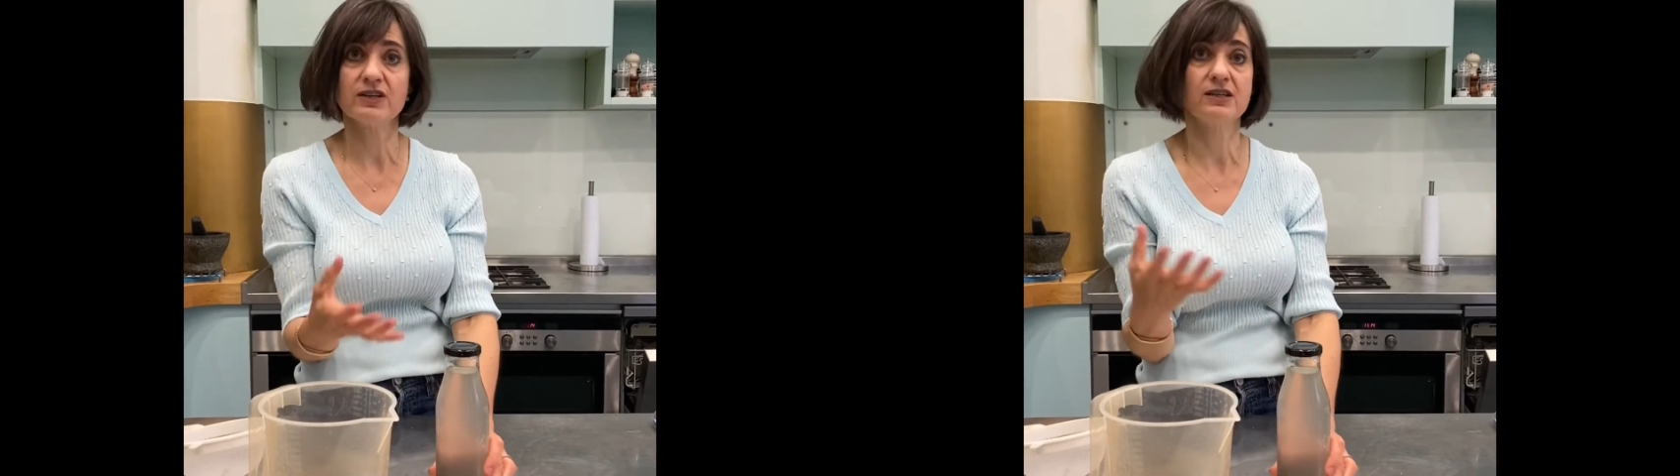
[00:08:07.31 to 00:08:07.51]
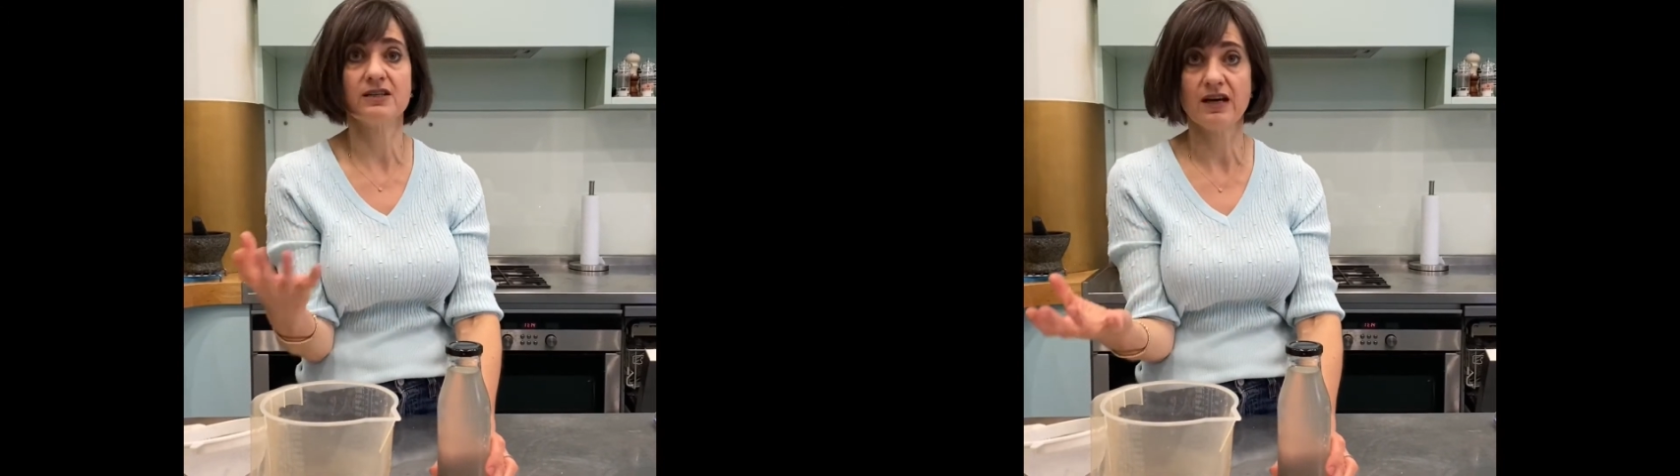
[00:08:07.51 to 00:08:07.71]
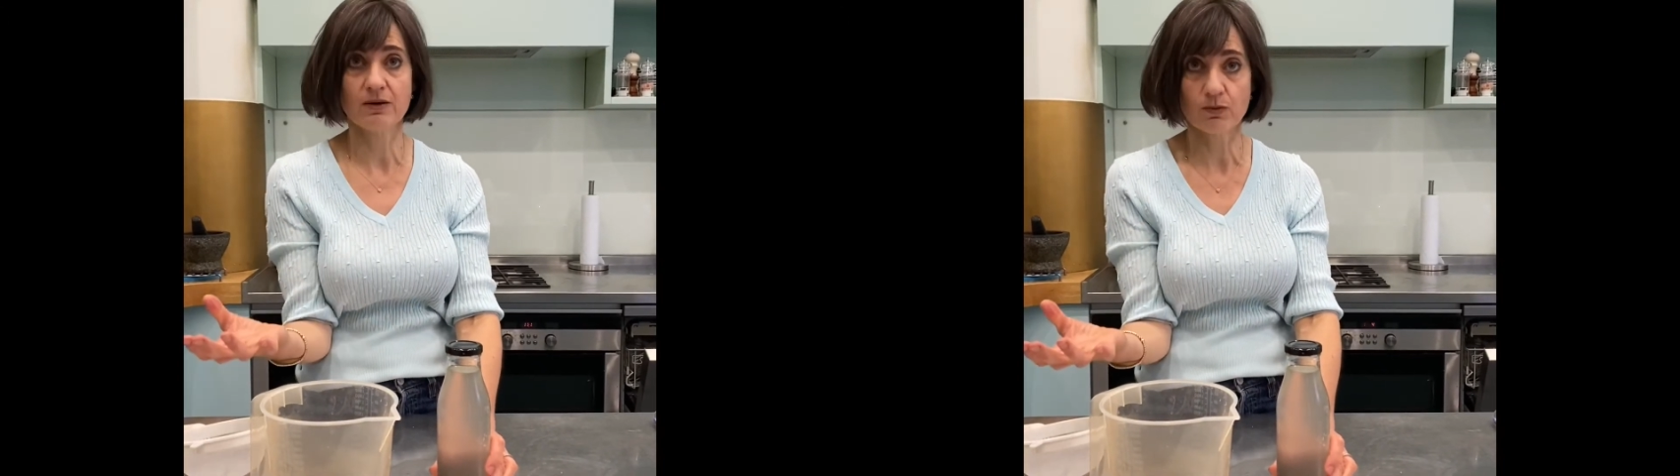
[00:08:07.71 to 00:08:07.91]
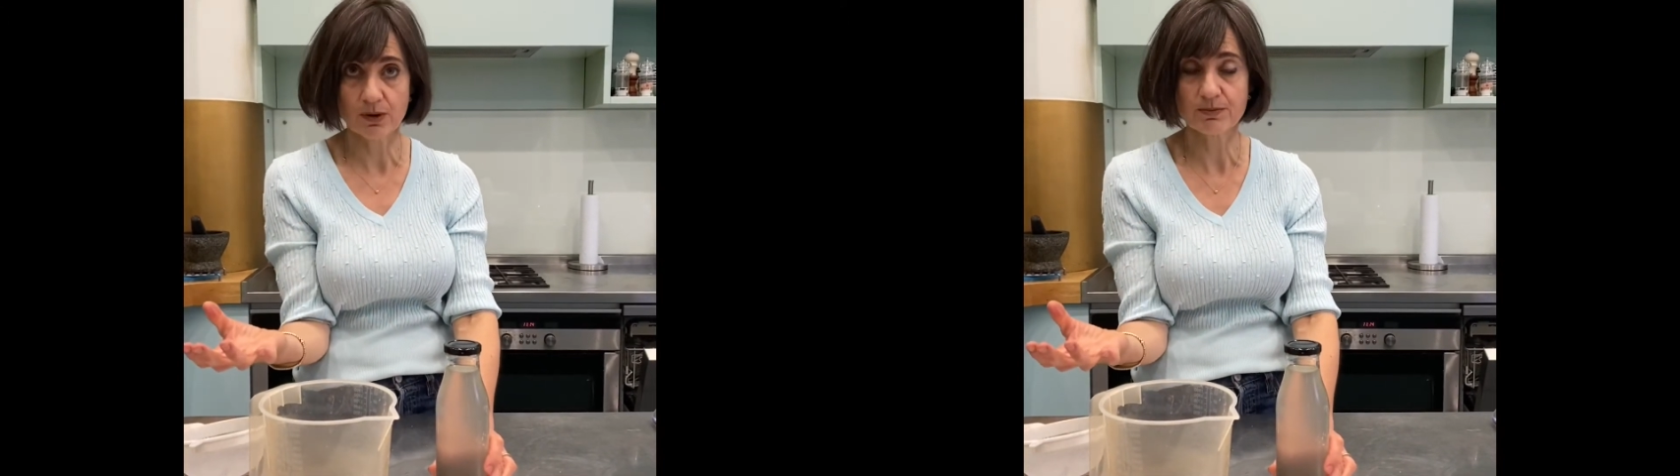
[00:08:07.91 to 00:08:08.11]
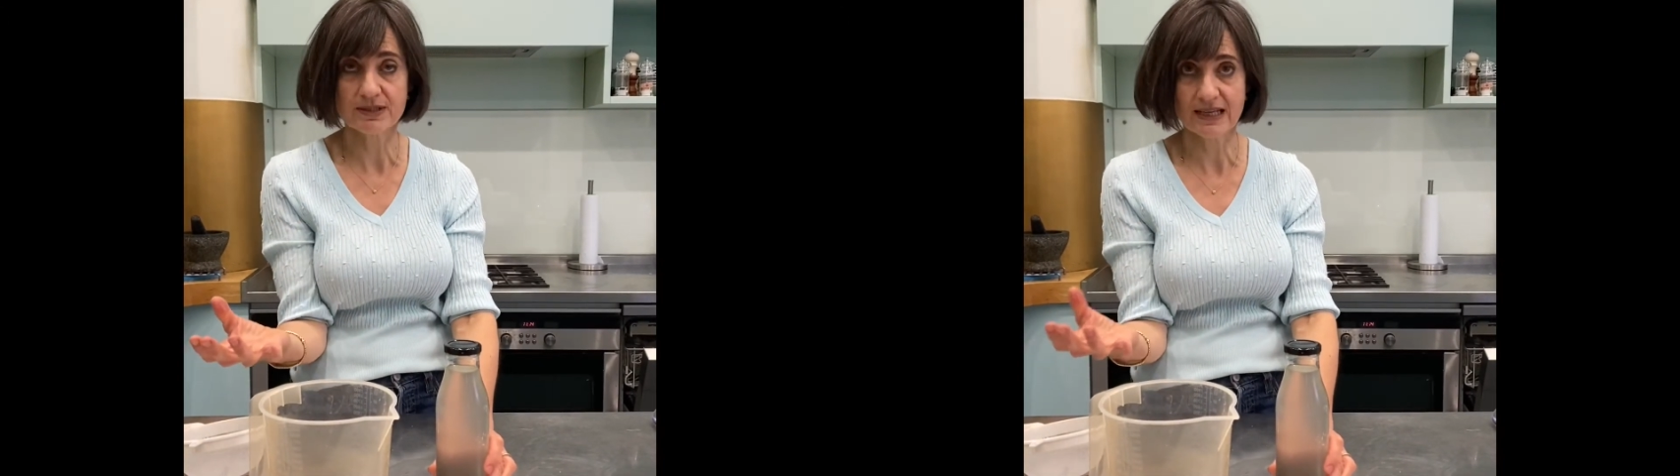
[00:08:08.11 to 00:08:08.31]
contain
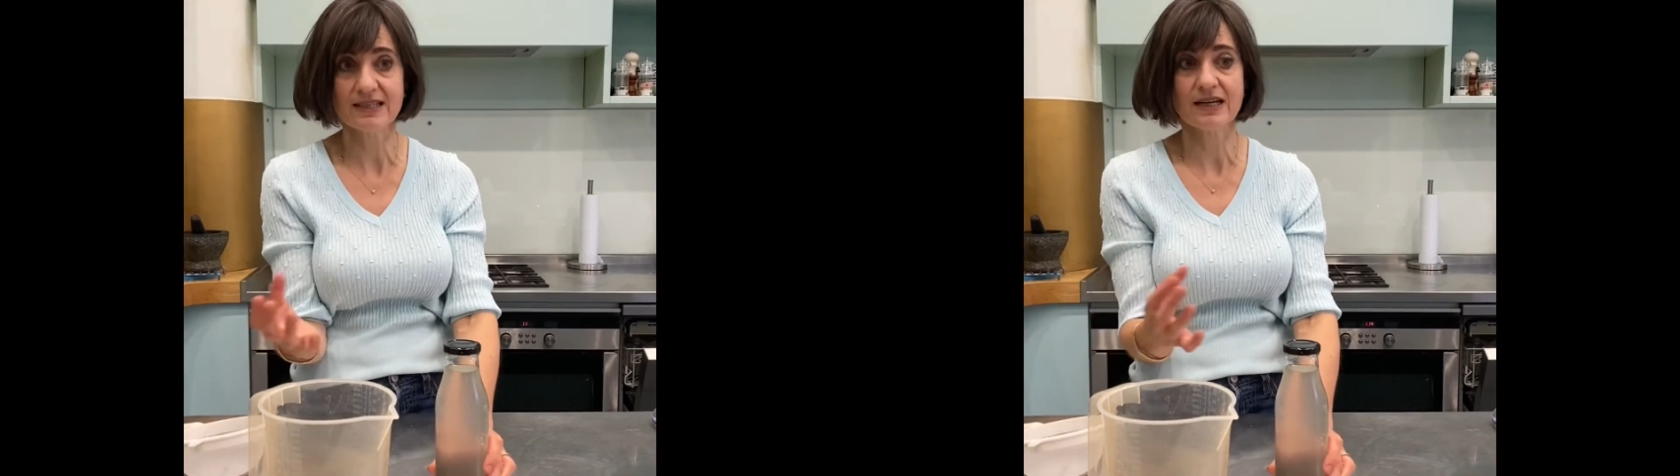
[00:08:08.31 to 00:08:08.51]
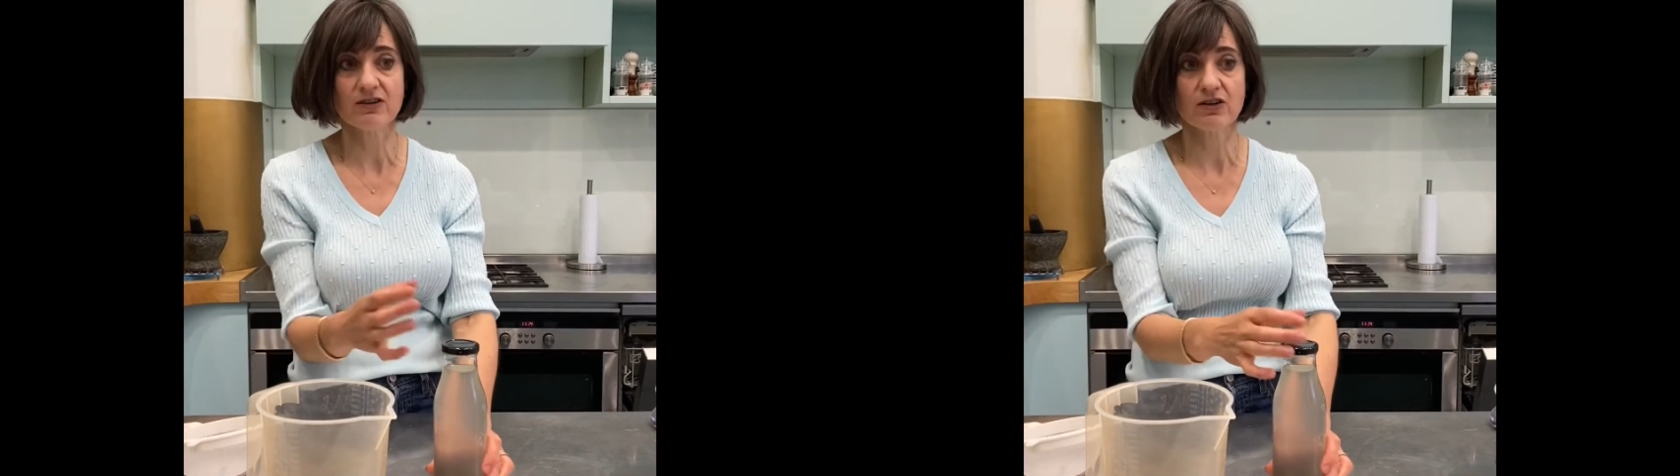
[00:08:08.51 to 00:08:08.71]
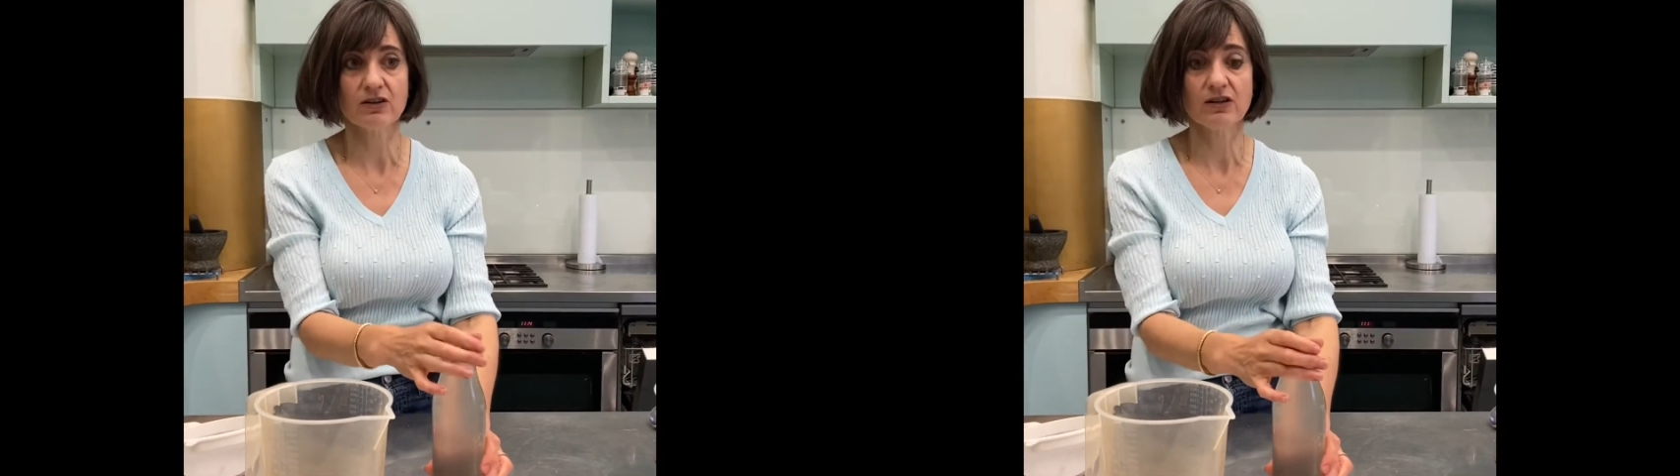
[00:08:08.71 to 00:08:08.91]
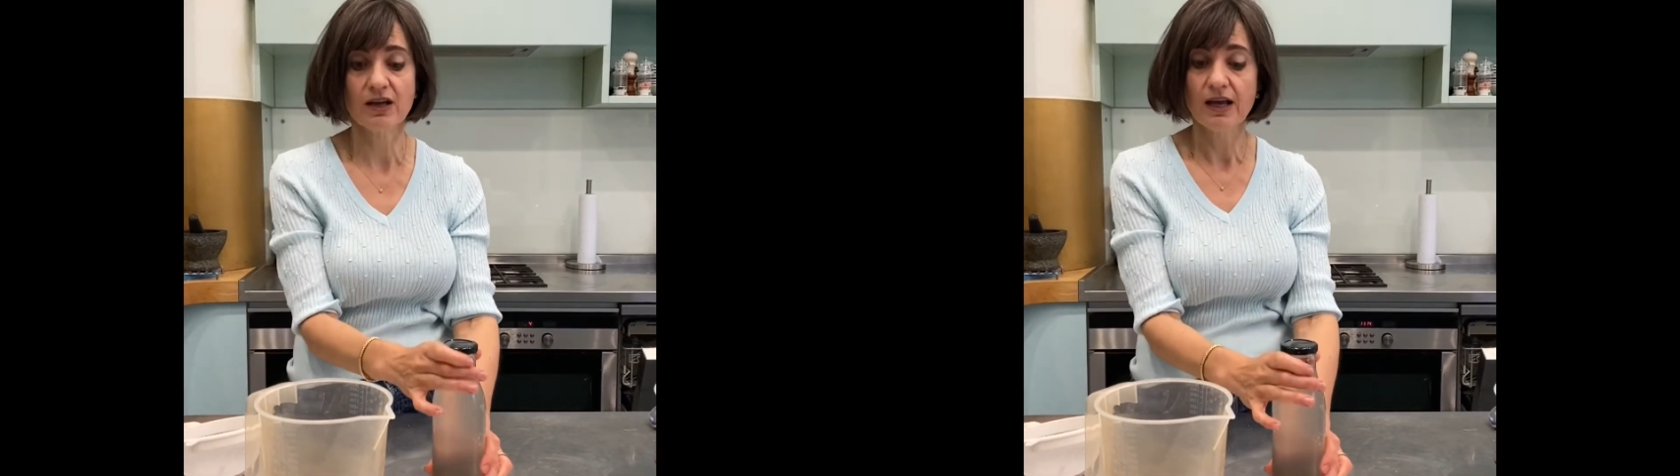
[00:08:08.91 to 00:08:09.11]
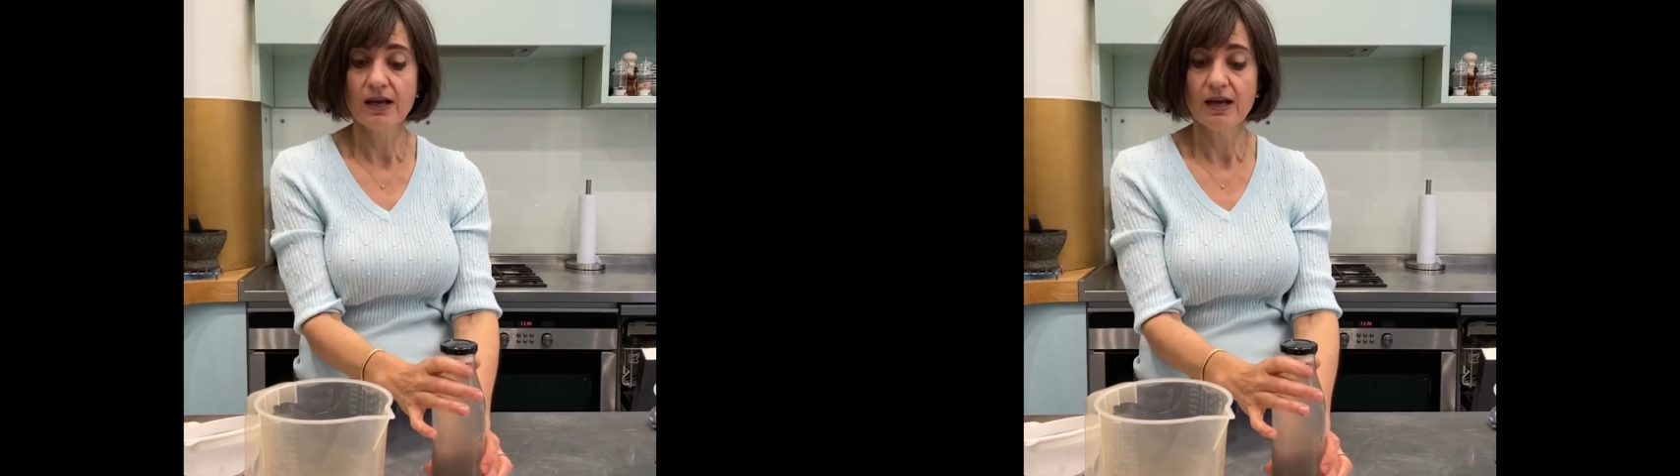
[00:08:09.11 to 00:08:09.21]
1% alcohol,